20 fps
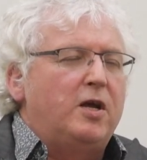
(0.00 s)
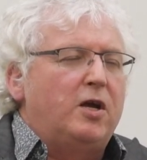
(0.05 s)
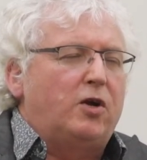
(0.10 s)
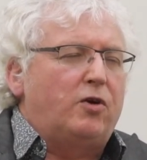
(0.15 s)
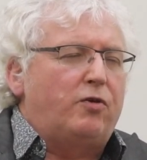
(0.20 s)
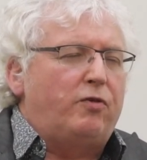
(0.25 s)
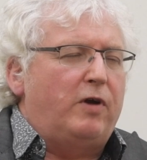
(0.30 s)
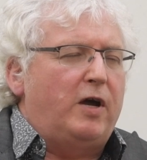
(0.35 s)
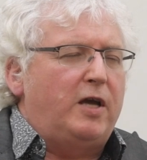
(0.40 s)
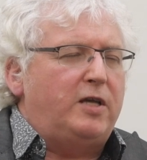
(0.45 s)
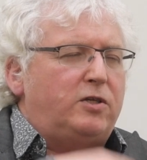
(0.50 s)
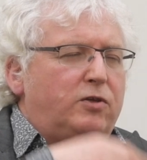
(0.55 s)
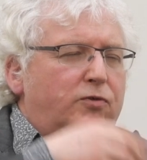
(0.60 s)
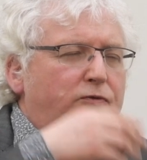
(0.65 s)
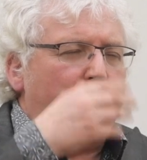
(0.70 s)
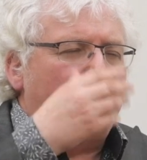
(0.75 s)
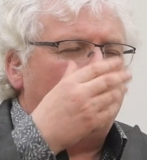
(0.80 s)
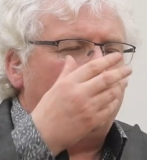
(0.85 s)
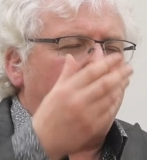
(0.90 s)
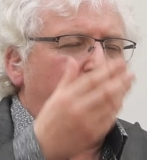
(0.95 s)
Christ
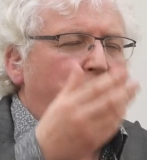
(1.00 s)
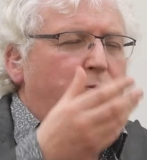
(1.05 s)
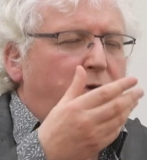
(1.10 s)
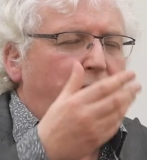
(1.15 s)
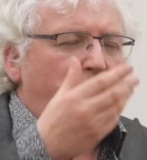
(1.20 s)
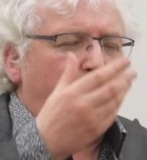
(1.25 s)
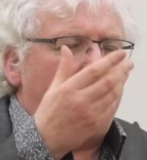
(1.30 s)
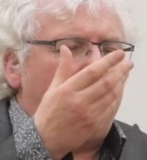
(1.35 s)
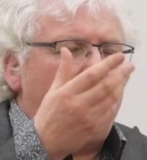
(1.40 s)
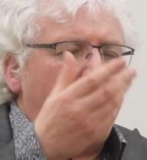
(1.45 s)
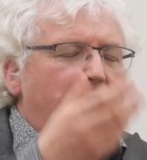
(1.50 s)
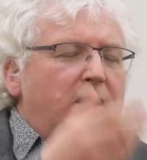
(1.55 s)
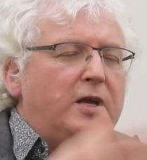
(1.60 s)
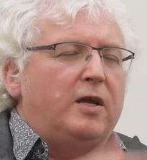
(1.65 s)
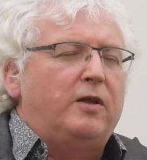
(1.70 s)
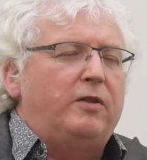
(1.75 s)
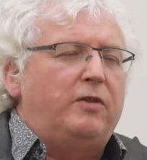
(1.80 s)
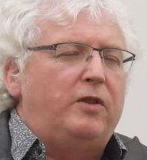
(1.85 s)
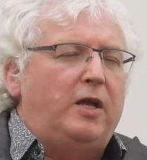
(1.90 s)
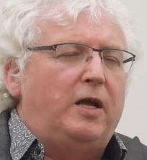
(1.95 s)
ruling with the,
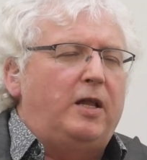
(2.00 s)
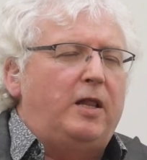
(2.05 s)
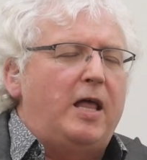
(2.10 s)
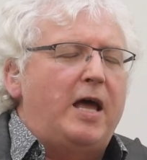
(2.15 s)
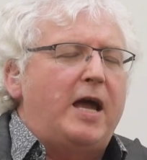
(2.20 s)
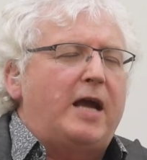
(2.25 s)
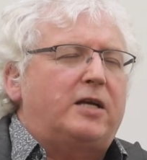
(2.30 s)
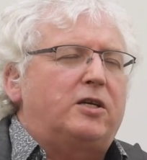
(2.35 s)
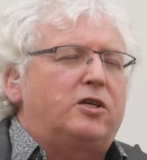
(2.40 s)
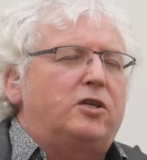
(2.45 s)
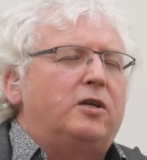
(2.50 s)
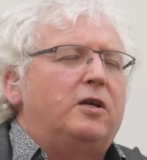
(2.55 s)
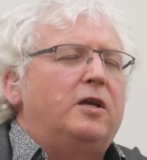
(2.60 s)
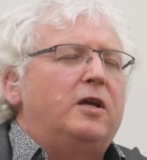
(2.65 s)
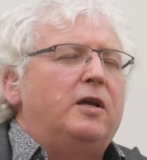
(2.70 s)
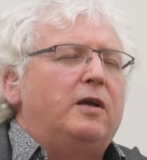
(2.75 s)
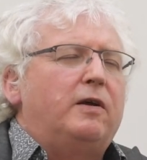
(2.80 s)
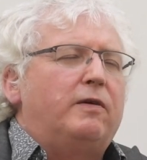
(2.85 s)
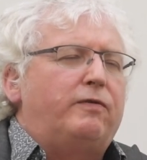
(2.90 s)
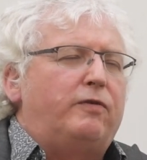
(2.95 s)
the elect
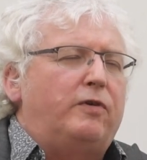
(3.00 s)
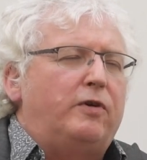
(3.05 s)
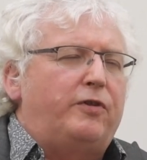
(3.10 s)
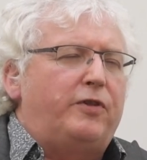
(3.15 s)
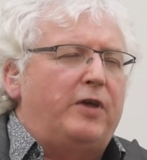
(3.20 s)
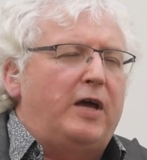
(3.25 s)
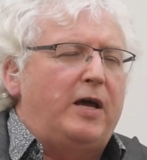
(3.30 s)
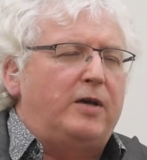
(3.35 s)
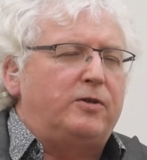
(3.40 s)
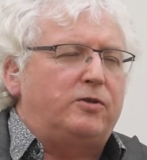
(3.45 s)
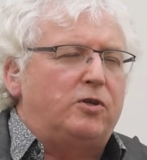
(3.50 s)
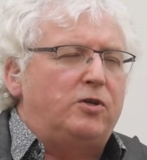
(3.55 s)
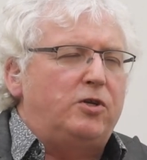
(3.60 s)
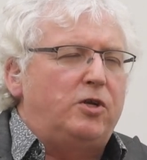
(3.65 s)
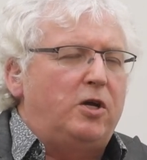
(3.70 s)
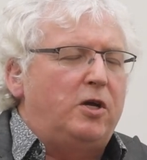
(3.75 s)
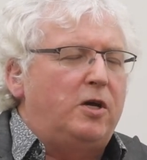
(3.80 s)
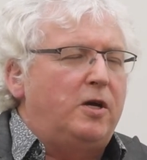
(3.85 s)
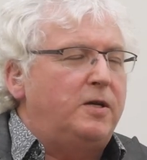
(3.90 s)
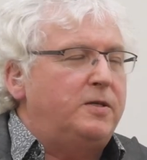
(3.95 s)
for a thousand
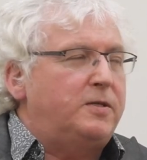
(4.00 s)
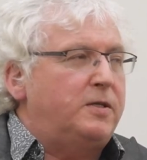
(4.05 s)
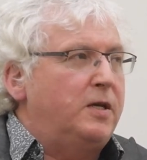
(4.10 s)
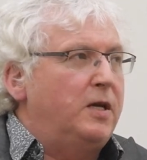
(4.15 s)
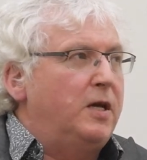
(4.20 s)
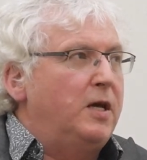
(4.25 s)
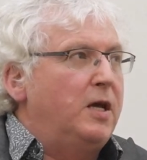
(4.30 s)
years,